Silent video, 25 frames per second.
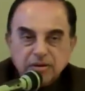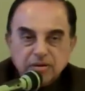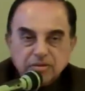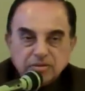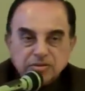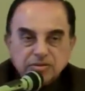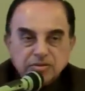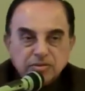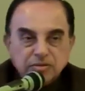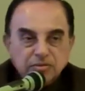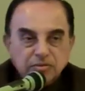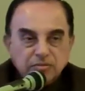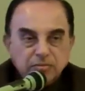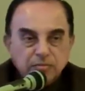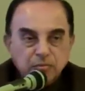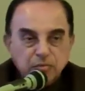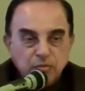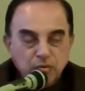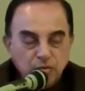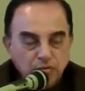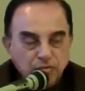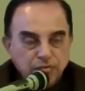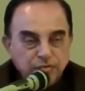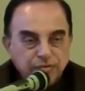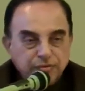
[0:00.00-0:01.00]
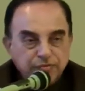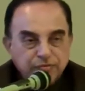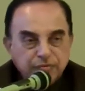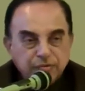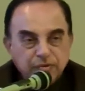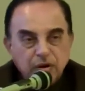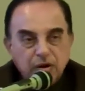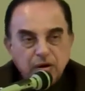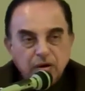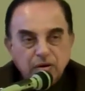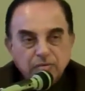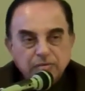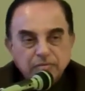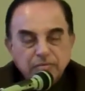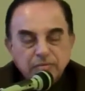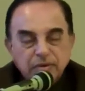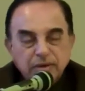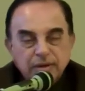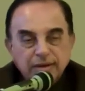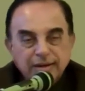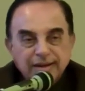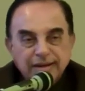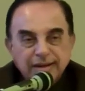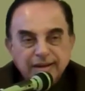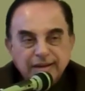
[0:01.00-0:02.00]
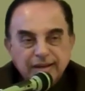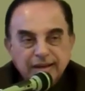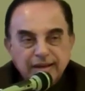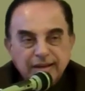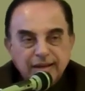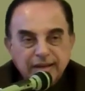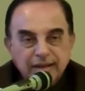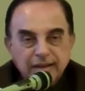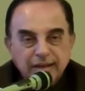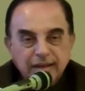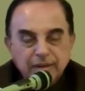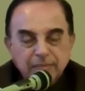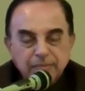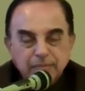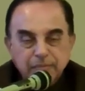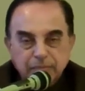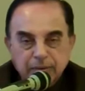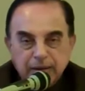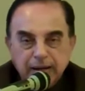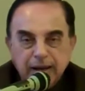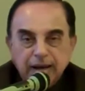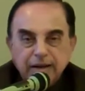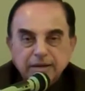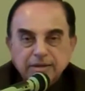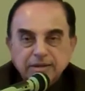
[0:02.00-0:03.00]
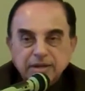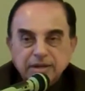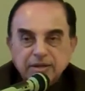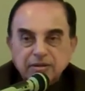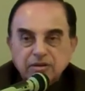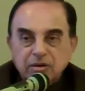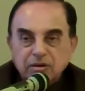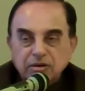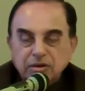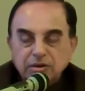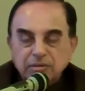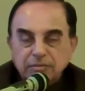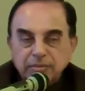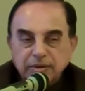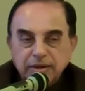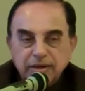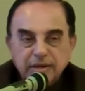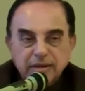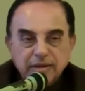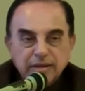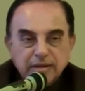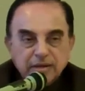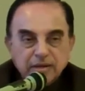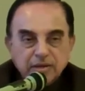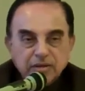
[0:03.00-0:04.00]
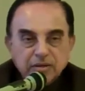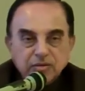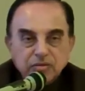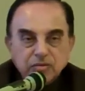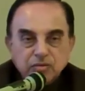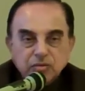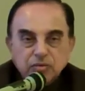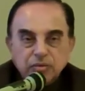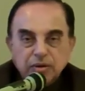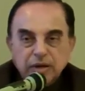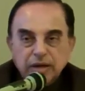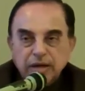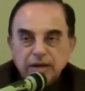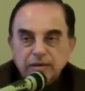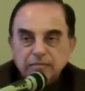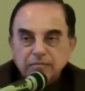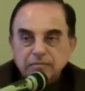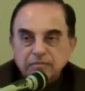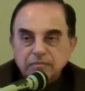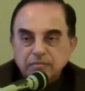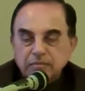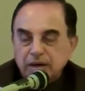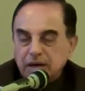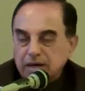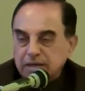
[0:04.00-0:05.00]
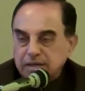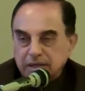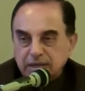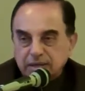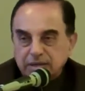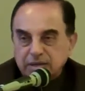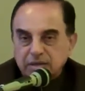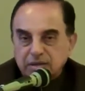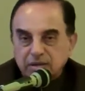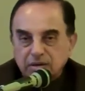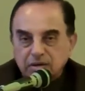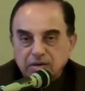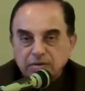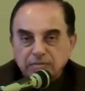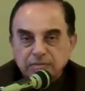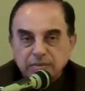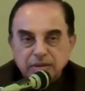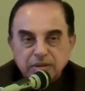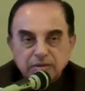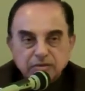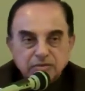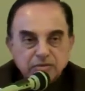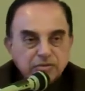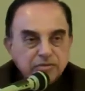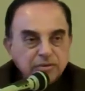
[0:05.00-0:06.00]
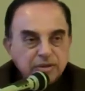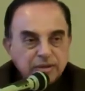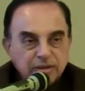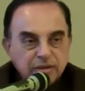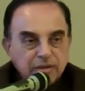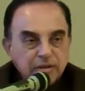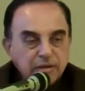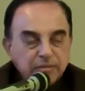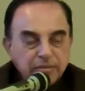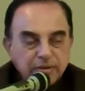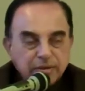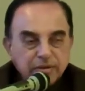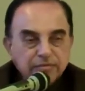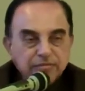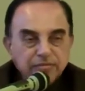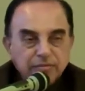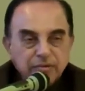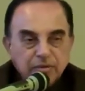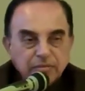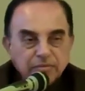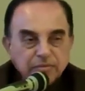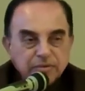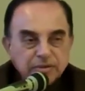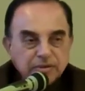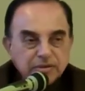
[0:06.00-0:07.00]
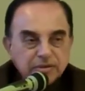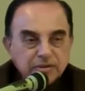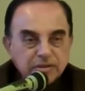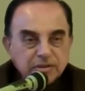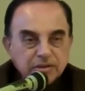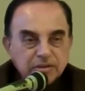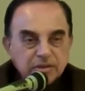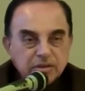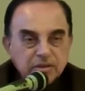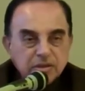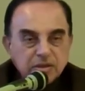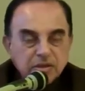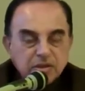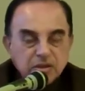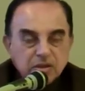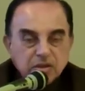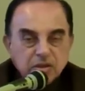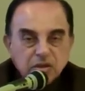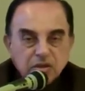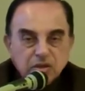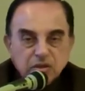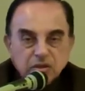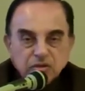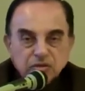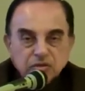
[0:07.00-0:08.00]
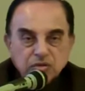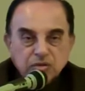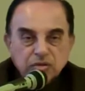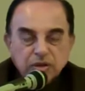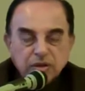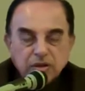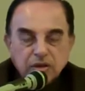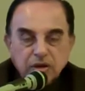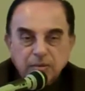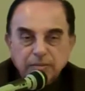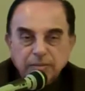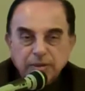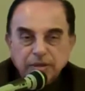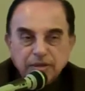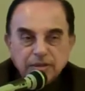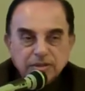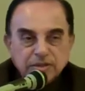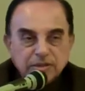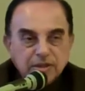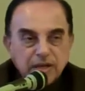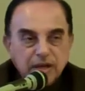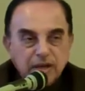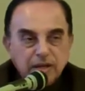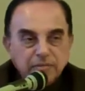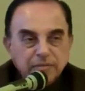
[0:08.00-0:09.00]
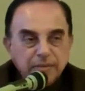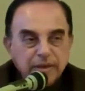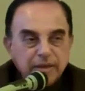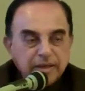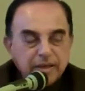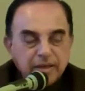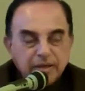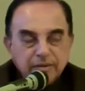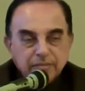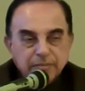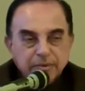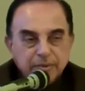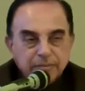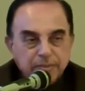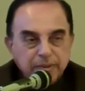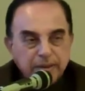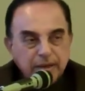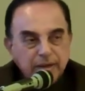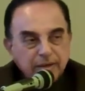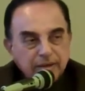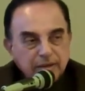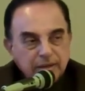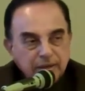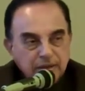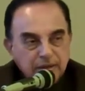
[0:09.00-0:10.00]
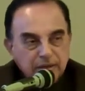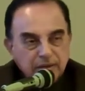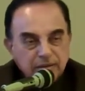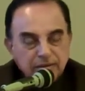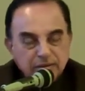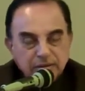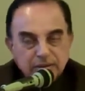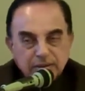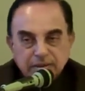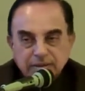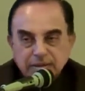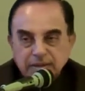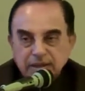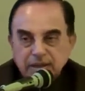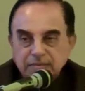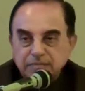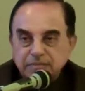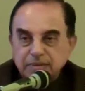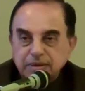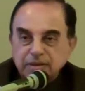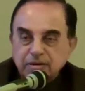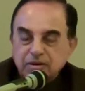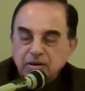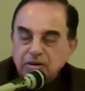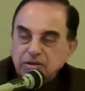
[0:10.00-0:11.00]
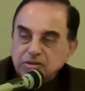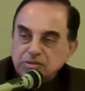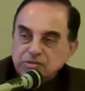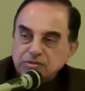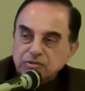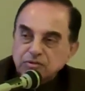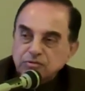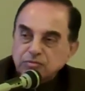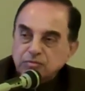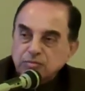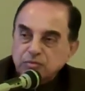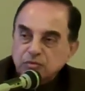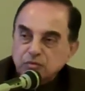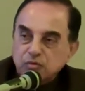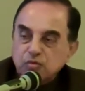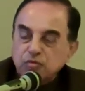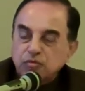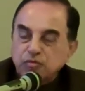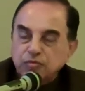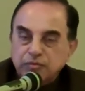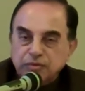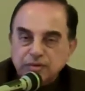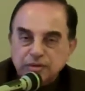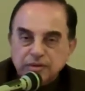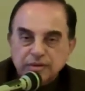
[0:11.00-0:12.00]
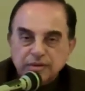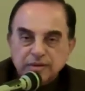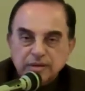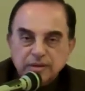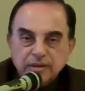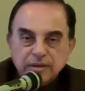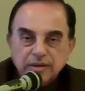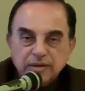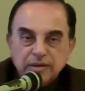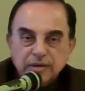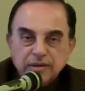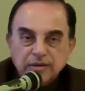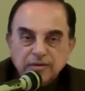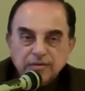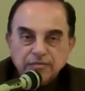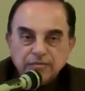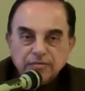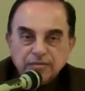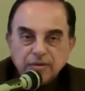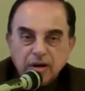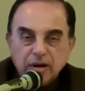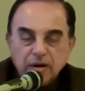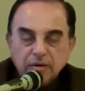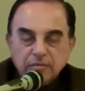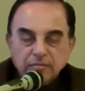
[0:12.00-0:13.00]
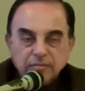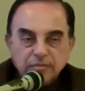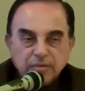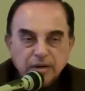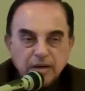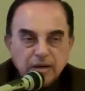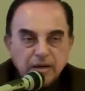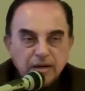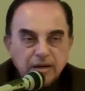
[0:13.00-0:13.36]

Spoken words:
also moved from a planned economy to a market economy through economic reforms. So the communists are making propaganda that because you moved from